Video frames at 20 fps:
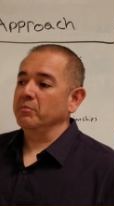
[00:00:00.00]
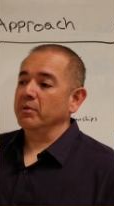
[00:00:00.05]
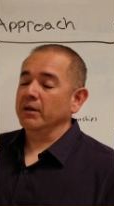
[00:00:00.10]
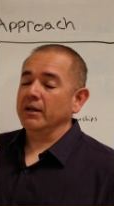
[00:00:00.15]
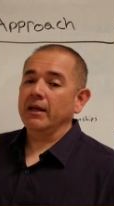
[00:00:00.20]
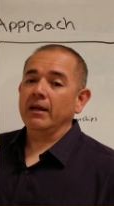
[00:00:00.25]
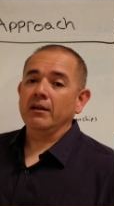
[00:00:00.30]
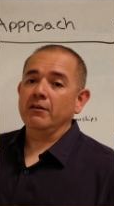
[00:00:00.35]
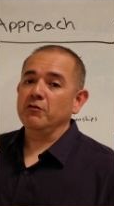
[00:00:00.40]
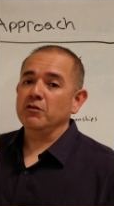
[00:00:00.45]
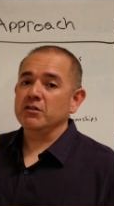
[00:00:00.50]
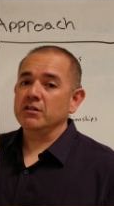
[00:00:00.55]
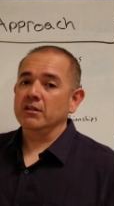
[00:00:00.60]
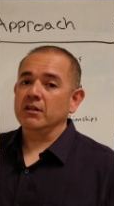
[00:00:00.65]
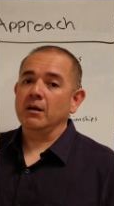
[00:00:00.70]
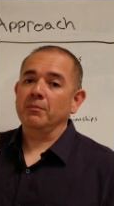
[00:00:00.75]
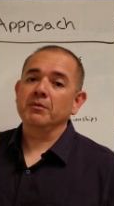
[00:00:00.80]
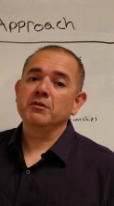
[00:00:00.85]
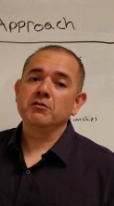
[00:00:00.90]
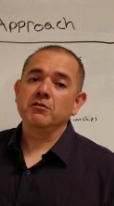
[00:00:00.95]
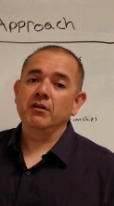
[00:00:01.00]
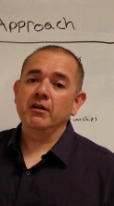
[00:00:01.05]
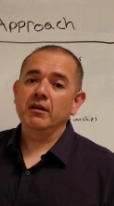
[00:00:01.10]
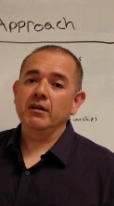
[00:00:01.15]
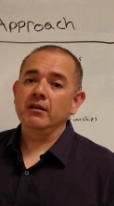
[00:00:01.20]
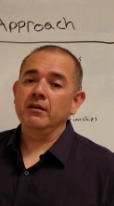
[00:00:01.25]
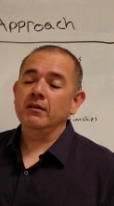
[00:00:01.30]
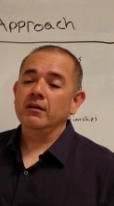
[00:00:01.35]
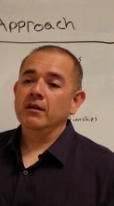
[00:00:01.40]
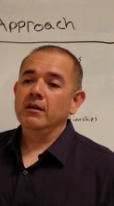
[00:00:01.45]
But hey, if you see an
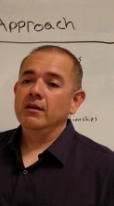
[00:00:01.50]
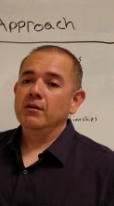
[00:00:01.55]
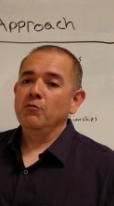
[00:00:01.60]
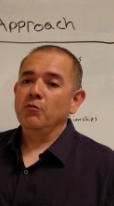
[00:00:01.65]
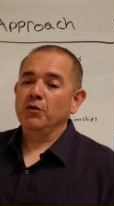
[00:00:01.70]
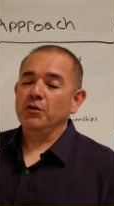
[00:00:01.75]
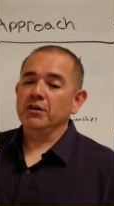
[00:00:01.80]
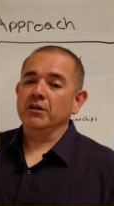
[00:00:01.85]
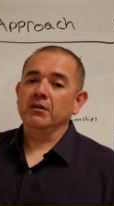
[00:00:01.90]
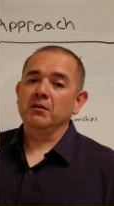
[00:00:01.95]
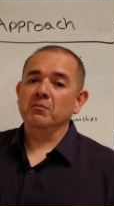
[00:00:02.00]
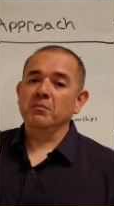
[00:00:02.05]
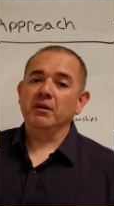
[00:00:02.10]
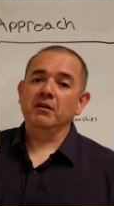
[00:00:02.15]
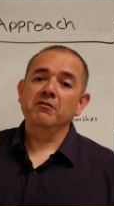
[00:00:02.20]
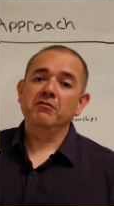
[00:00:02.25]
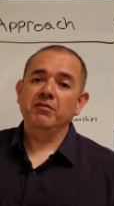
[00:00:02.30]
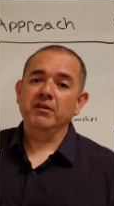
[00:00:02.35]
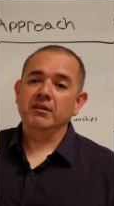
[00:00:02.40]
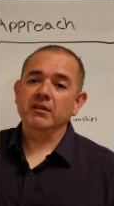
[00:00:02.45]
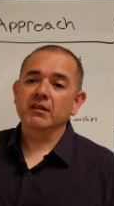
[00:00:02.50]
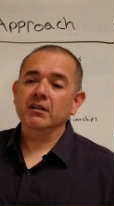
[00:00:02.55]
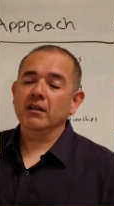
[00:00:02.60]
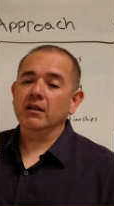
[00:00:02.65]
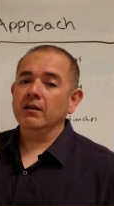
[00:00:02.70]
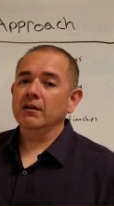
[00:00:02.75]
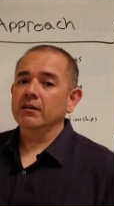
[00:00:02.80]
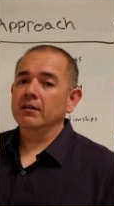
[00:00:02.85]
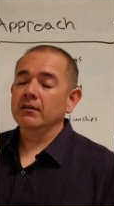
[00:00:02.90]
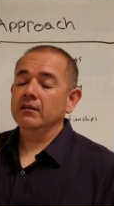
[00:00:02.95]
opportunity where you're going to benefit the
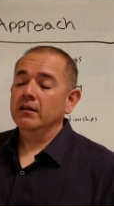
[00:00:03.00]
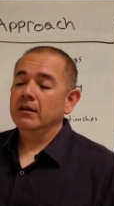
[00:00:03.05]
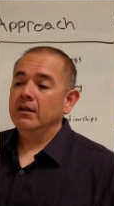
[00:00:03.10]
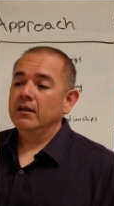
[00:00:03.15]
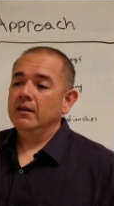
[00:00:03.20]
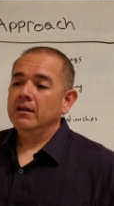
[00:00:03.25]
client